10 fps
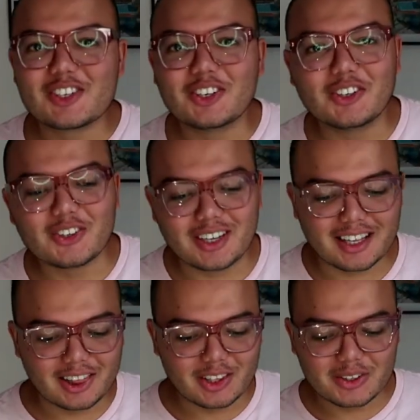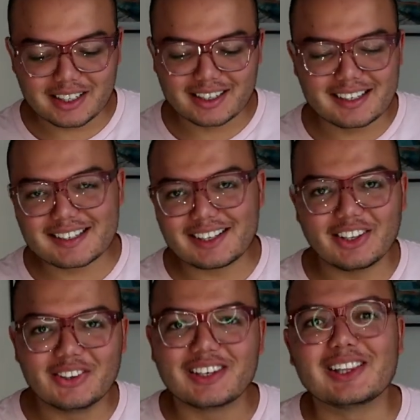So, hello guys.
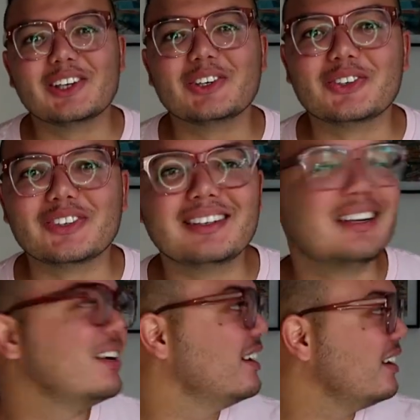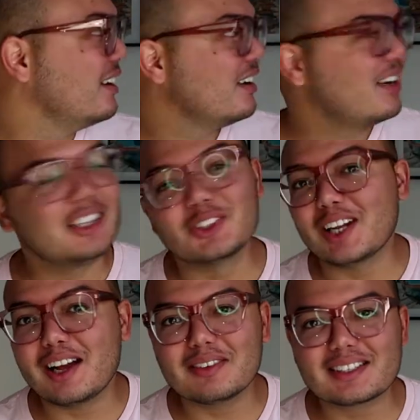Hello, hello. I don't
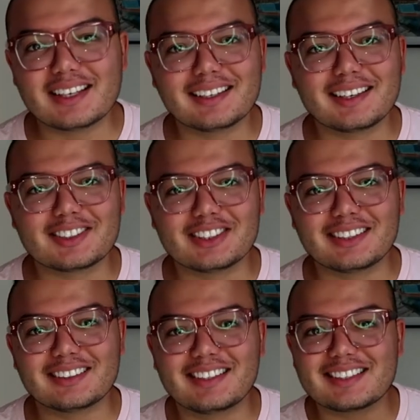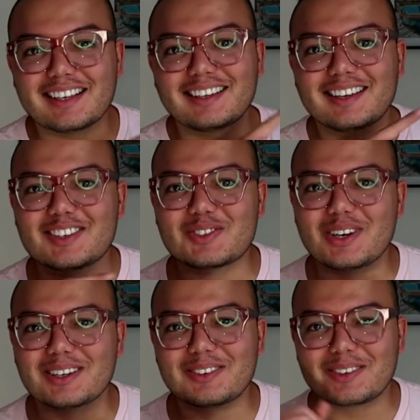have a psychic today. The psychic is
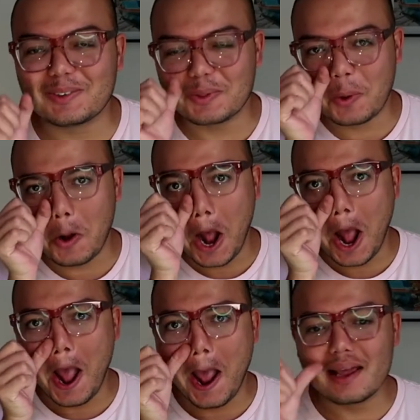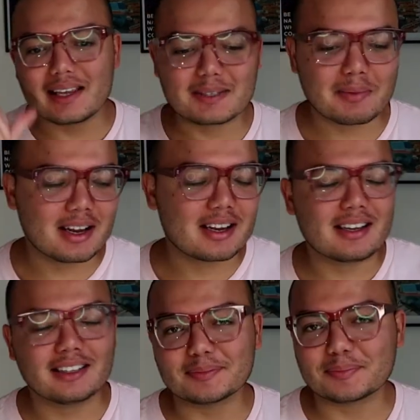walking around home. He's
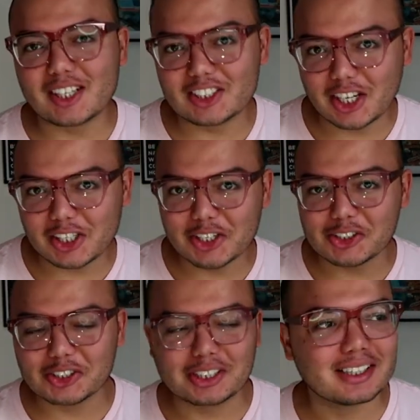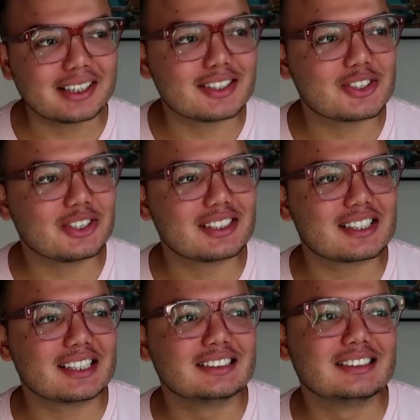my technician, I guess you could
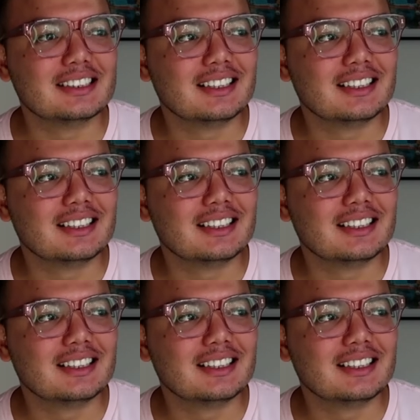say.